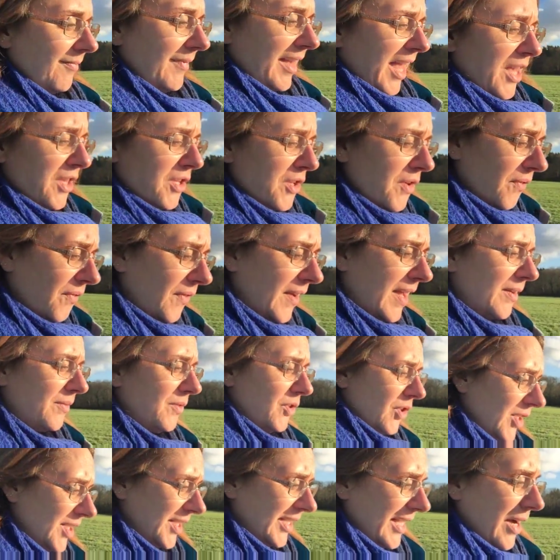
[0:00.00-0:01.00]
and you
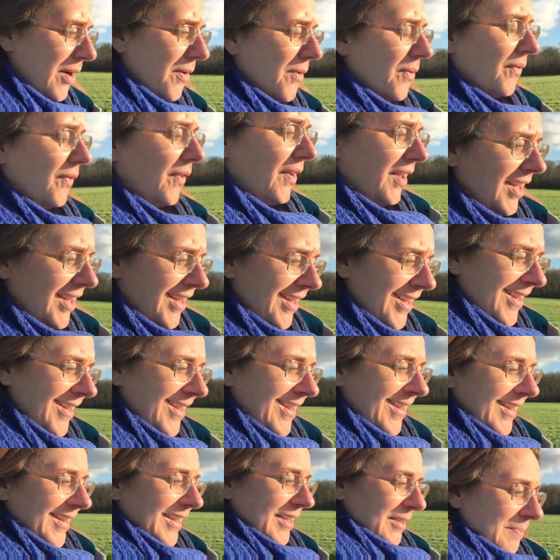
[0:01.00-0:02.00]
found yourself
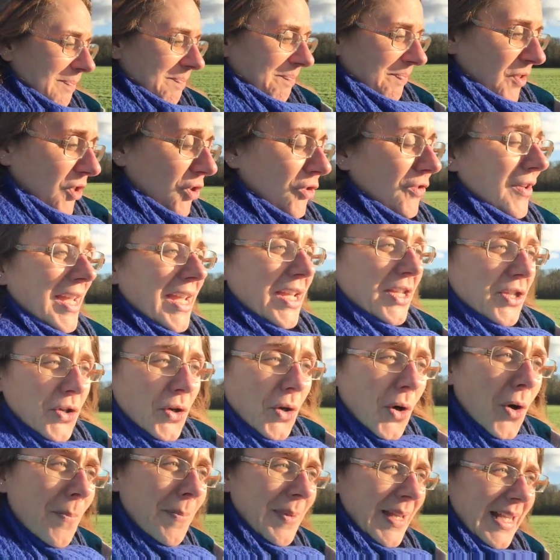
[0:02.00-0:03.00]
treating
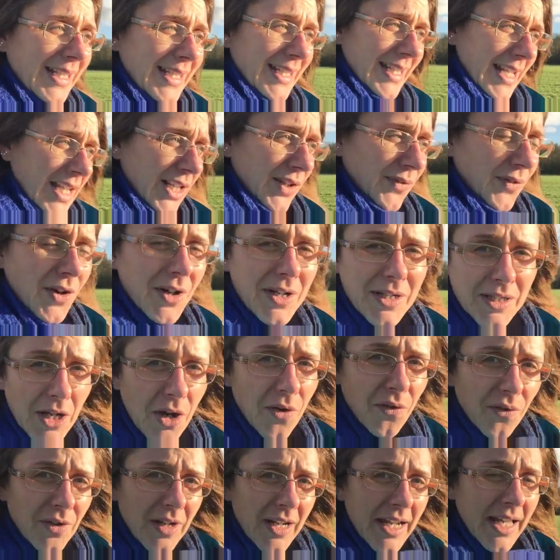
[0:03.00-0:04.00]
your business very
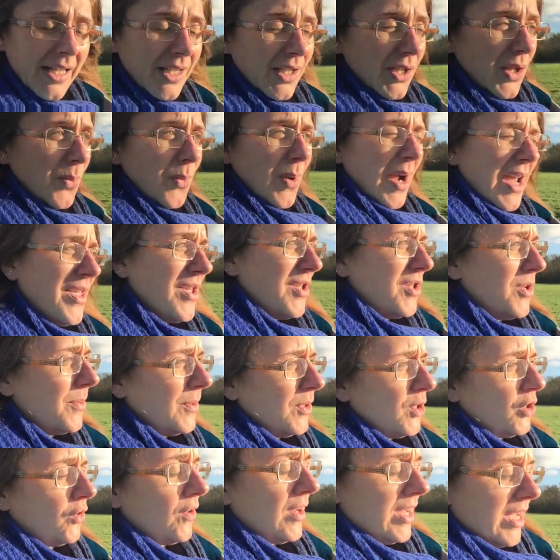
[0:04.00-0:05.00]
differently to the way that you
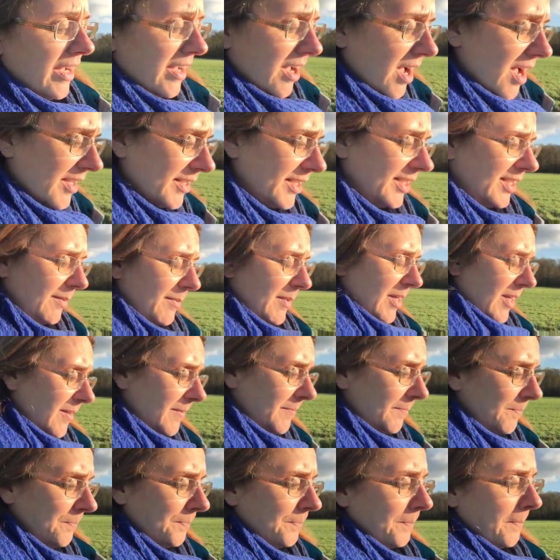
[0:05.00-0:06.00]
would treat a
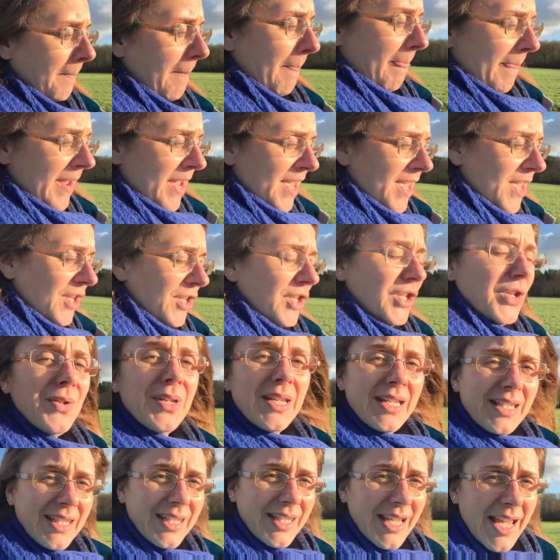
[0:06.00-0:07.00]
customer, you
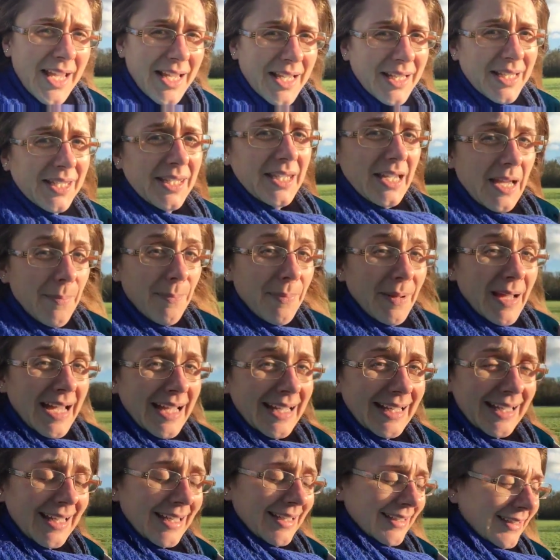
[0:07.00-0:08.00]
need to take a step
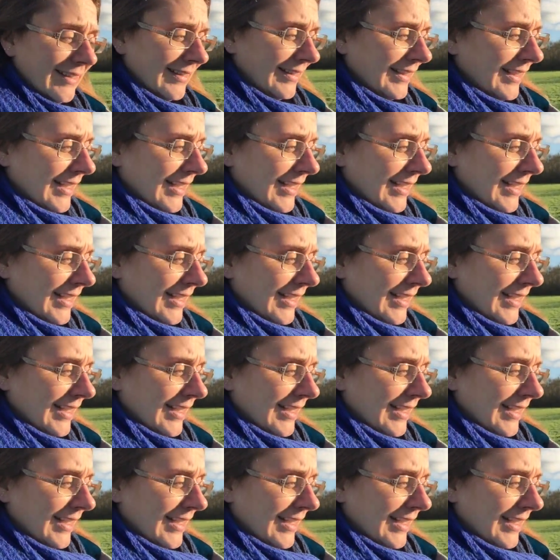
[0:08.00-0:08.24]
back.